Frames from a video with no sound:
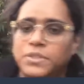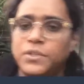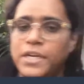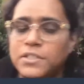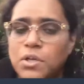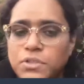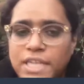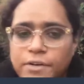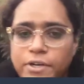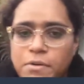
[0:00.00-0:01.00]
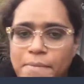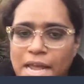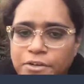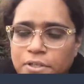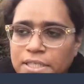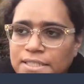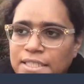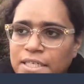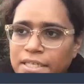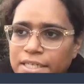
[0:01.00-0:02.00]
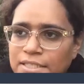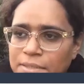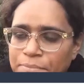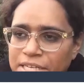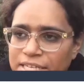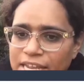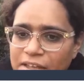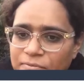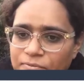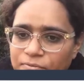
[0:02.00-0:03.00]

so there's no generator manual. It's a, it's a PDF.